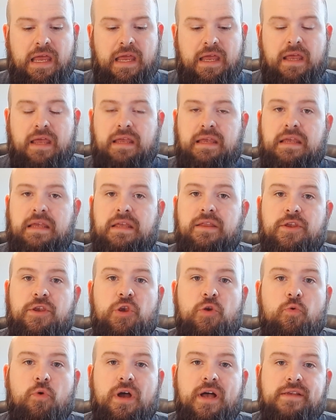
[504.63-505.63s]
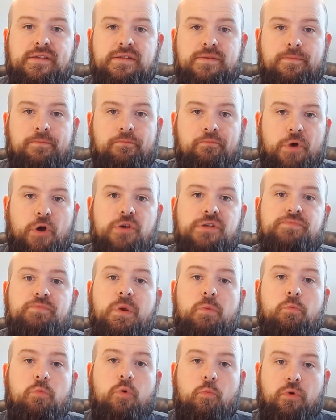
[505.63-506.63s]
In the US, most
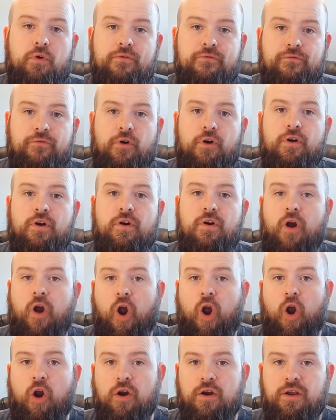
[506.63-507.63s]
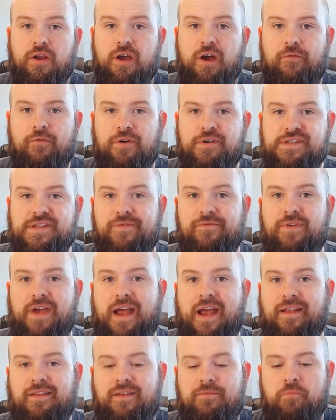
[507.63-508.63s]
people prefer hardcovers. In
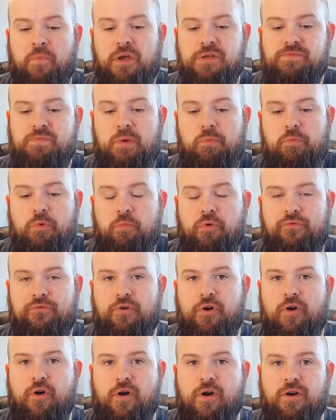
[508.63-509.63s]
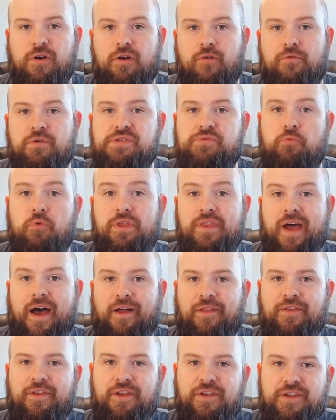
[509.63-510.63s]
fact, most people prefer hardcovers without
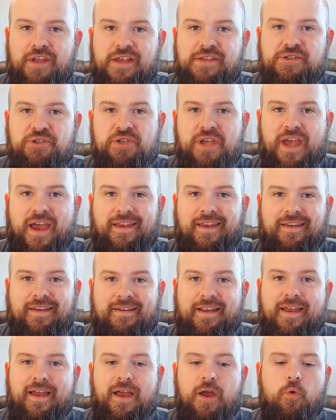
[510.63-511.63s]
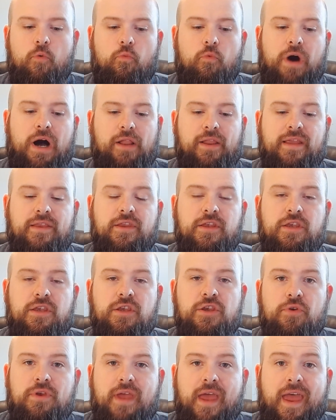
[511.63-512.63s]
the dust jacket. While in the
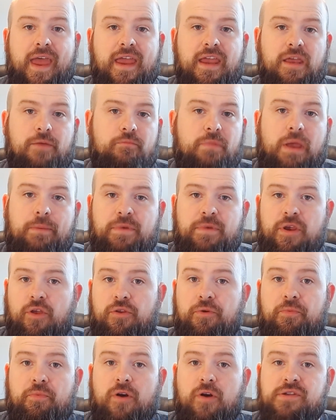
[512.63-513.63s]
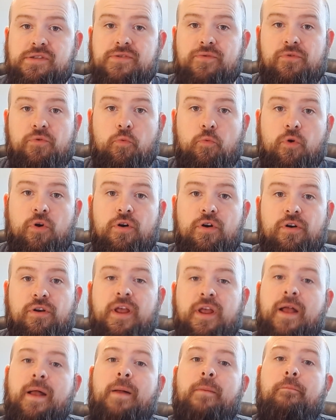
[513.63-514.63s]
UK and maybe other parts of the world,
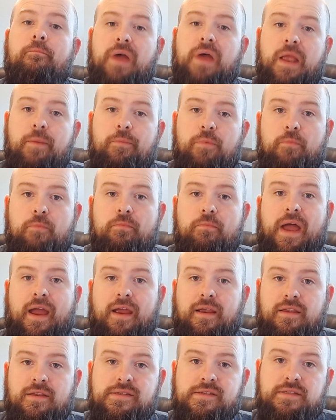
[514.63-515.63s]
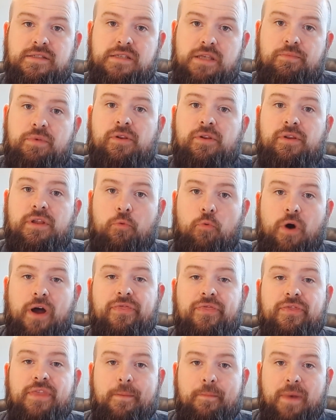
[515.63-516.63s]
paperback is typically what
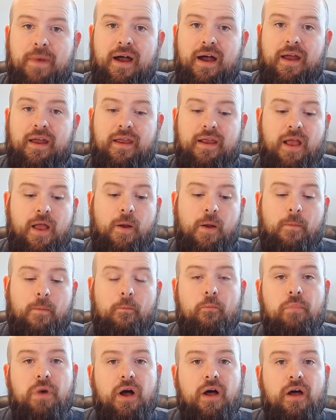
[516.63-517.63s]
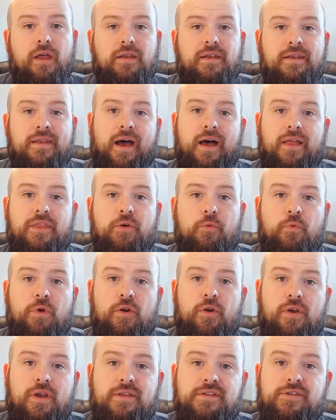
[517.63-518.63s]
they buy. But now that we are
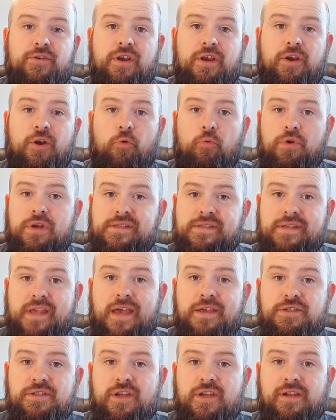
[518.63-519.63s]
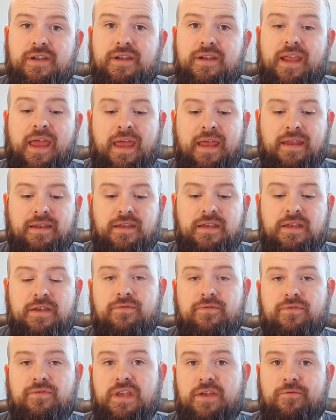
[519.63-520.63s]
entering a recession, and if
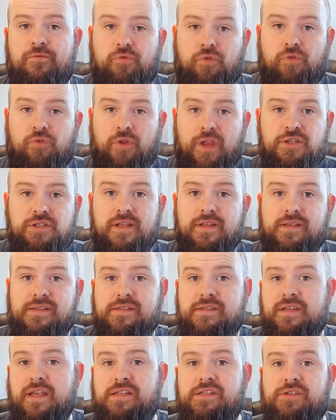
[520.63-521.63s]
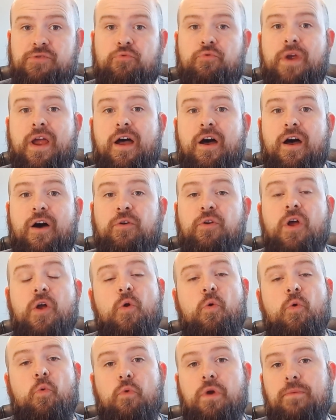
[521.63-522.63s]
the inflation sticks around,
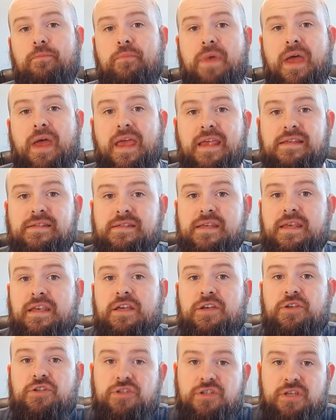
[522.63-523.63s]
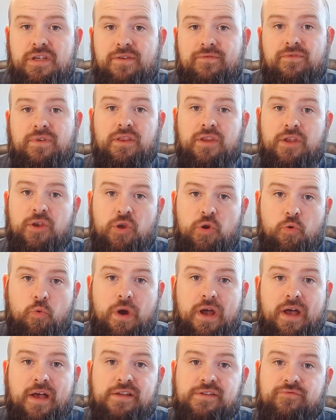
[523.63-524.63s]
we may see a shift in the
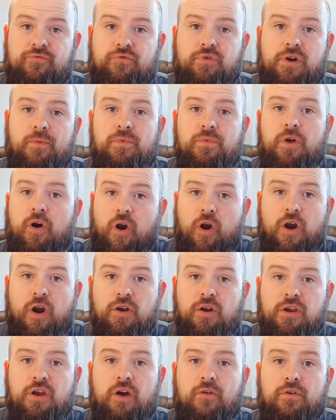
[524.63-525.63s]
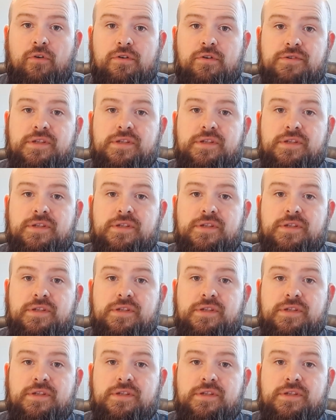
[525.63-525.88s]
US from the hardcovers